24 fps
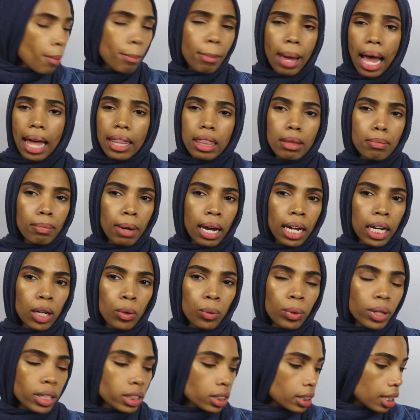Bath and Body
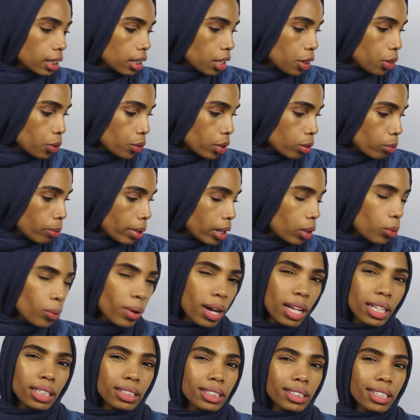Works, like the 3-wick
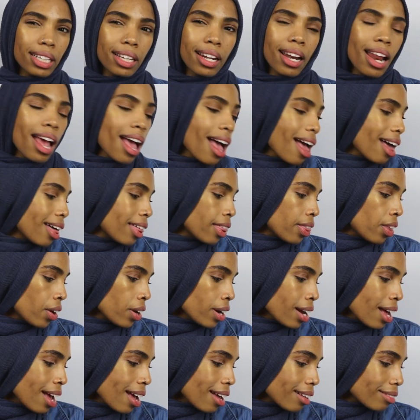ones, and
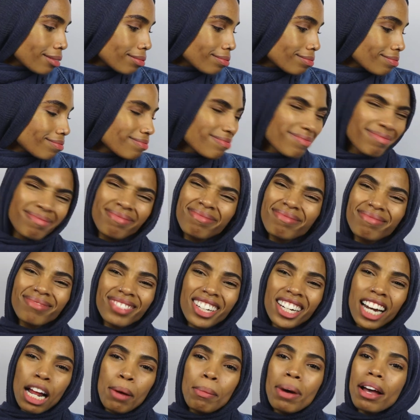they're not
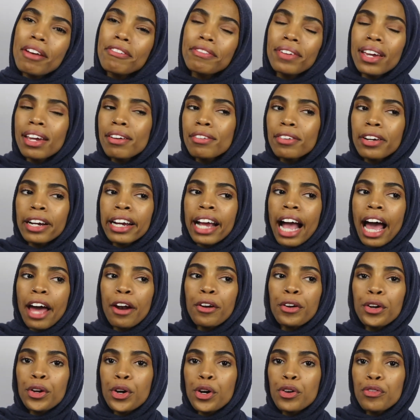my favorite. I
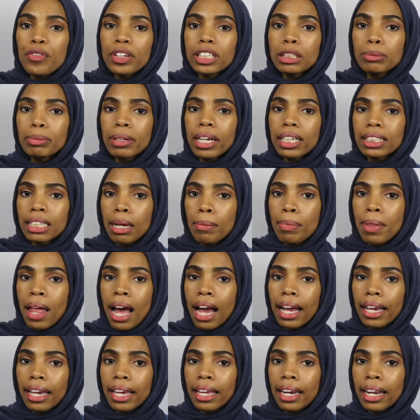don't know if it's because I'm
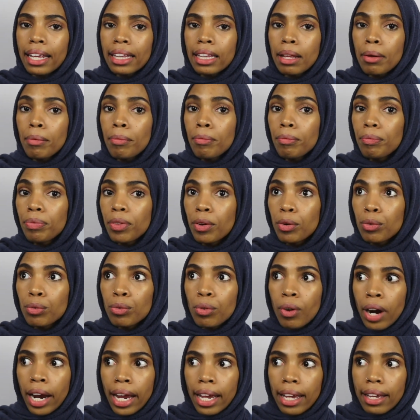not getting the
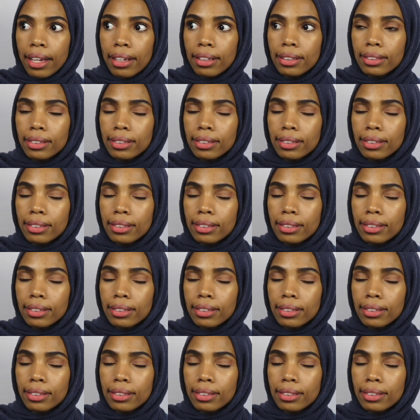right